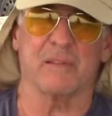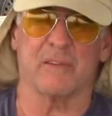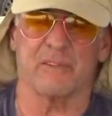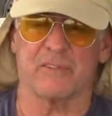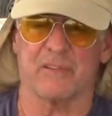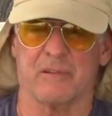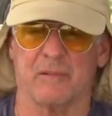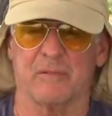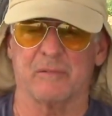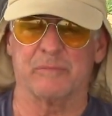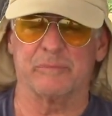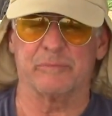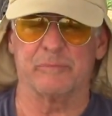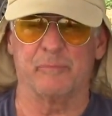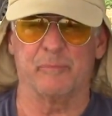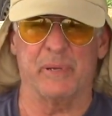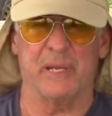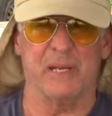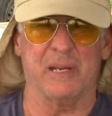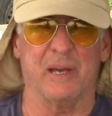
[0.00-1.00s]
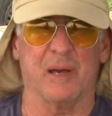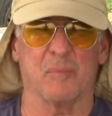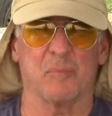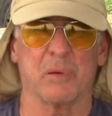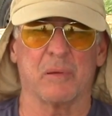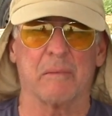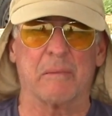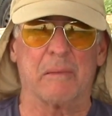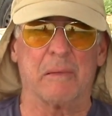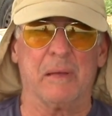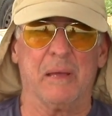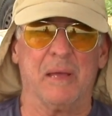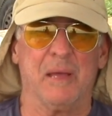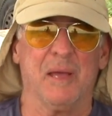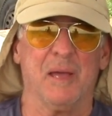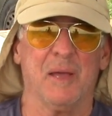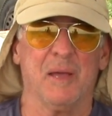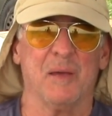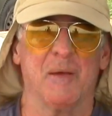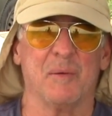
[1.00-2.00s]
looks so beat up. But
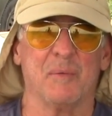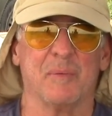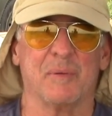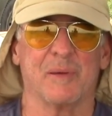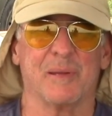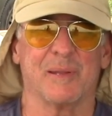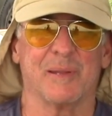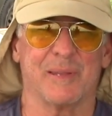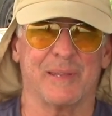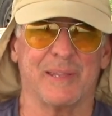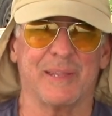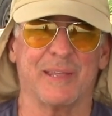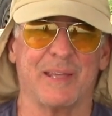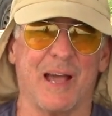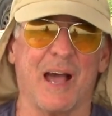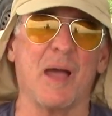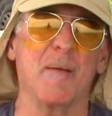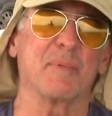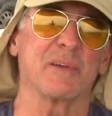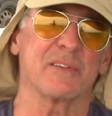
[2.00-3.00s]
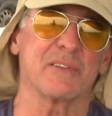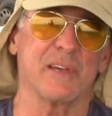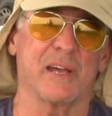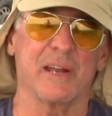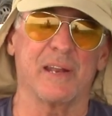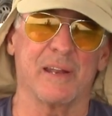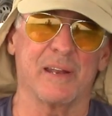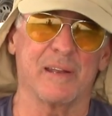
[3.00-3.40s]
you're excited today. I'm excited.